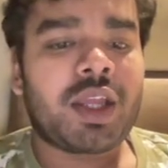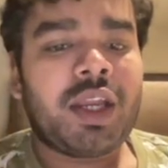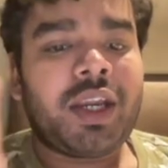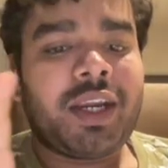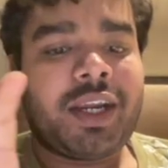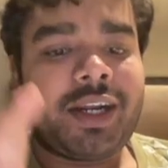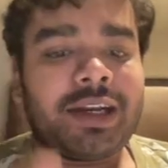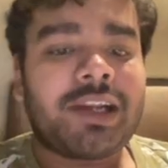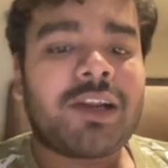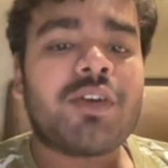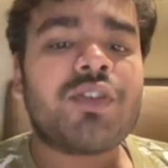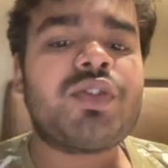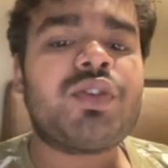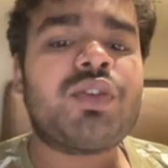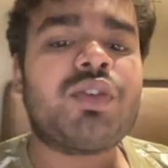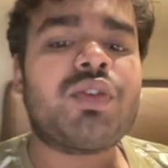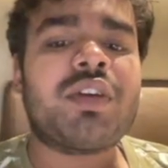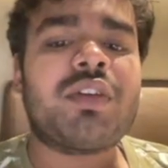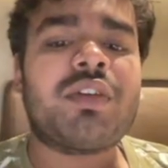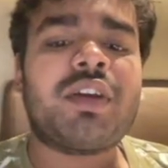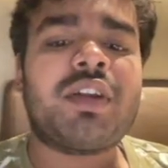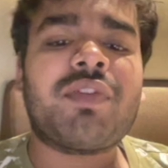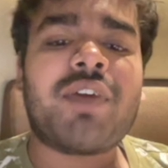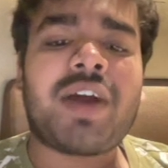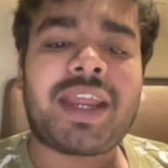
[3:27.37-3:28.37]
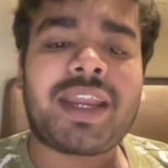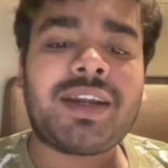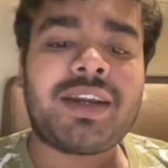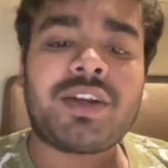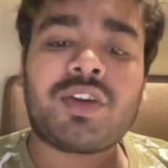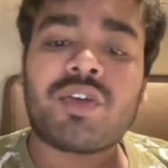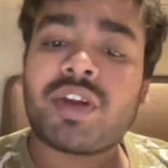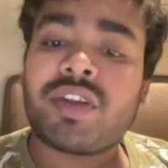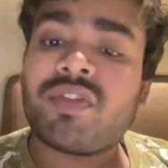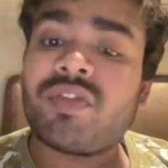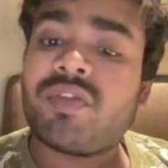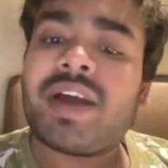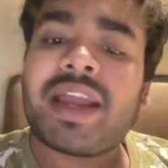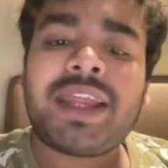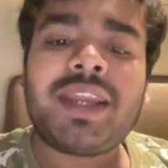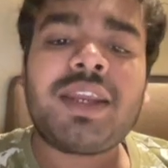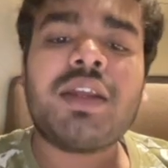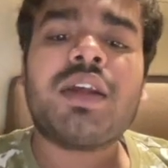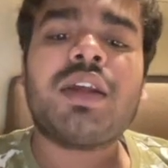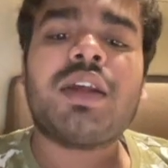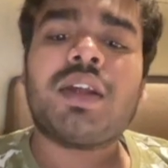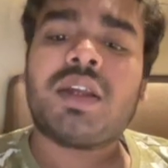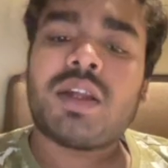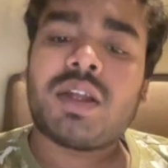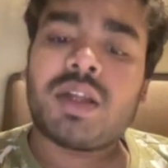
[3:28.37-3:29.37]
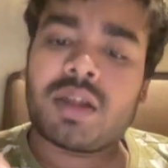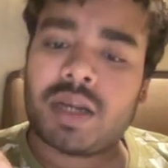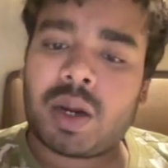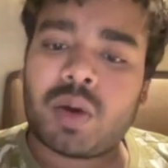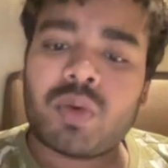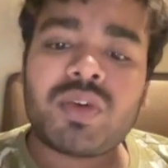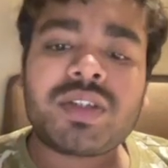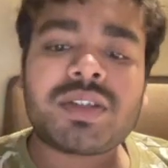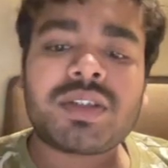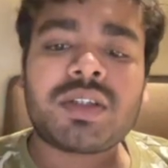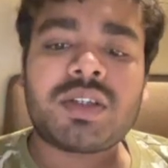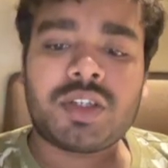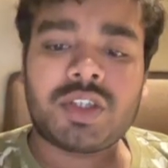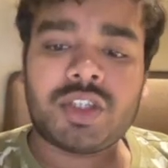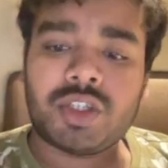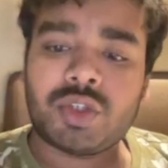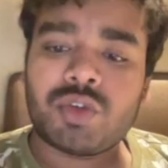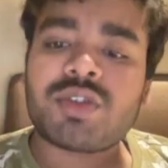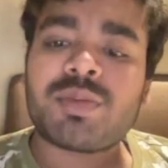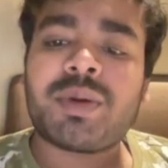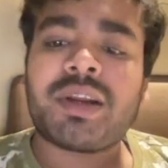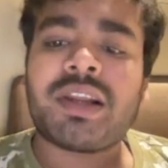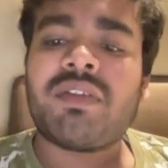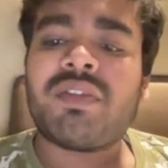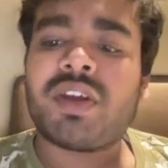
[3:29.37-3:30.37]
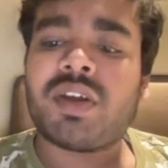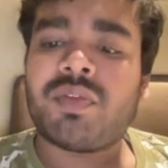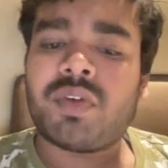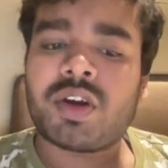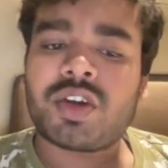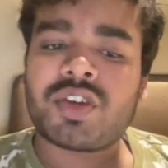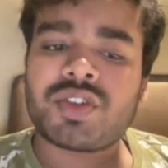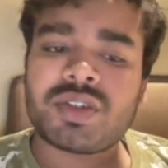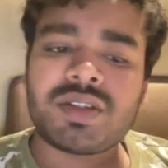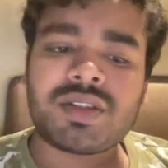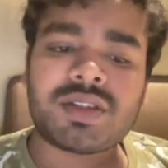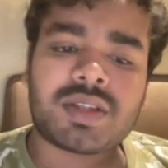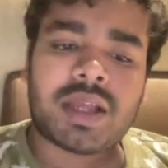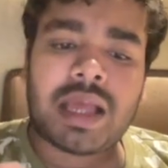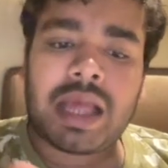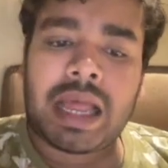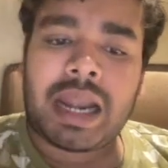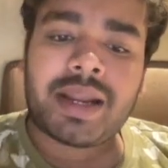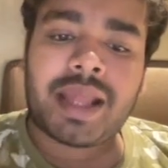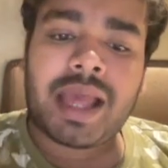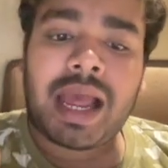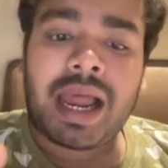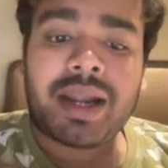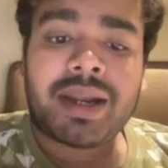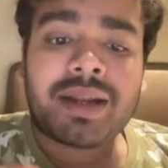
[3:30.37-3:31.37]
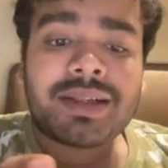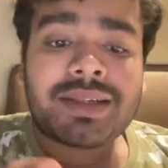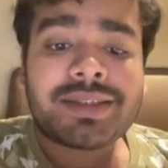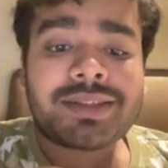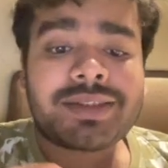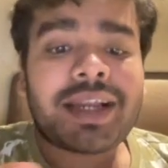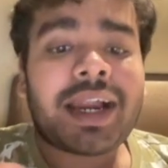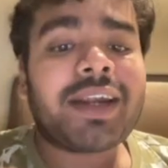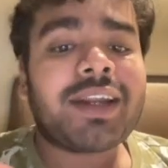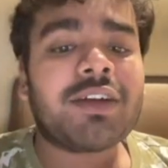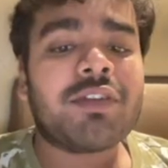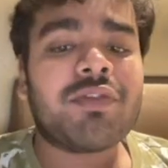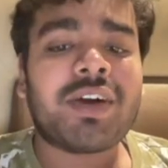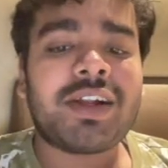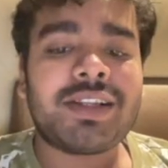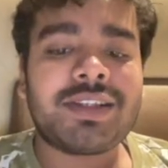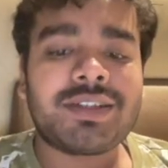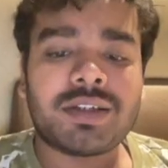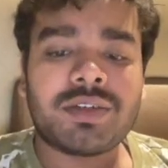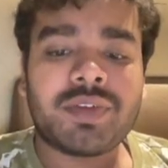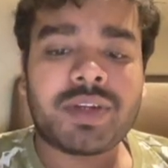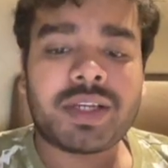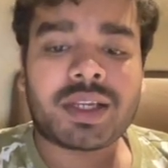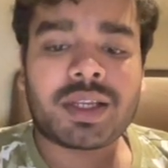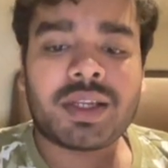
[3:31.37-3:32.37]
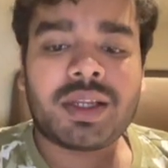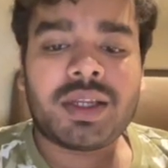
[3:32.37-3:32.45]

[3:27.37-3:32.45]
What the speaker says: It allows you to define routes, use middleware functions, and handle static file serving.